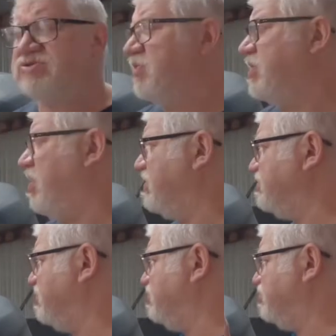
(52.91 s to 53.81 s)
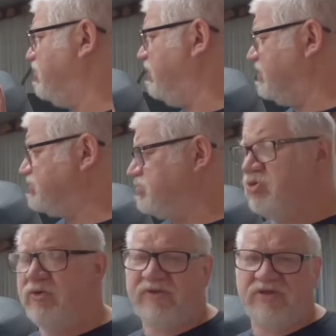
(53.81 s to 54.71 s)
So what I'll continue doing is
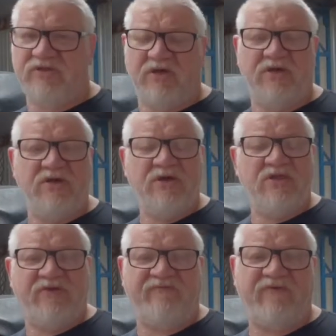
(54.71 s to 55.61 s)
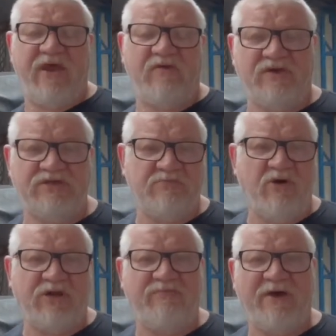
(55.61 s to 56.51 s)
removing the fairing and the
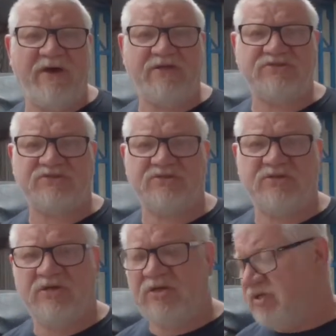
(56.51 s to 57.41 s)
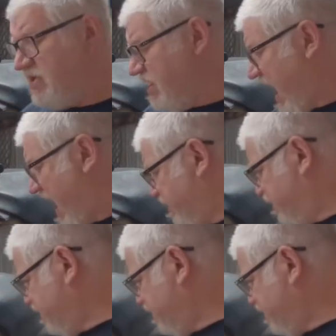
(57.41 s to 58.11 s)
body parts, and